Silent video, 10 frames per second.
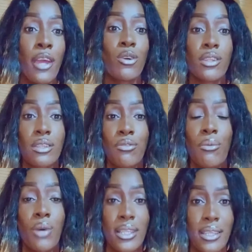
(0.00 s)
I got this
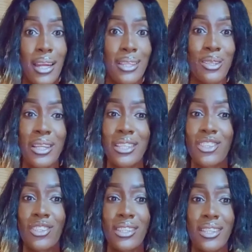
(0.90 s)
from one seller, so
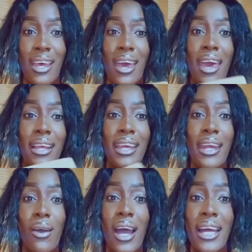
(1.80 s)
let's just
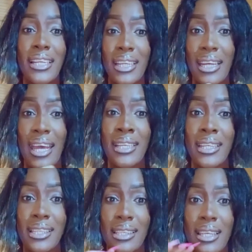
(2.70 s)
get our handy
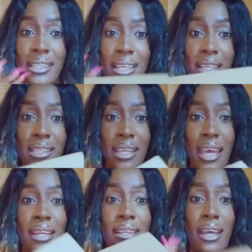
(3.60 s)
dandy scissors
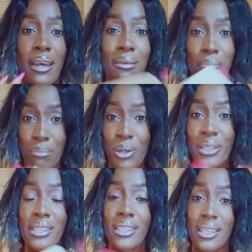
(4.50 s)
and
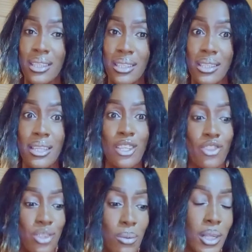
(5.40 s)
unbox this
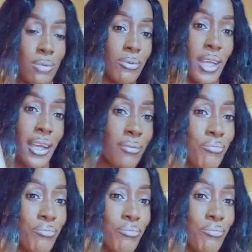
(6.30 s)
jewelry.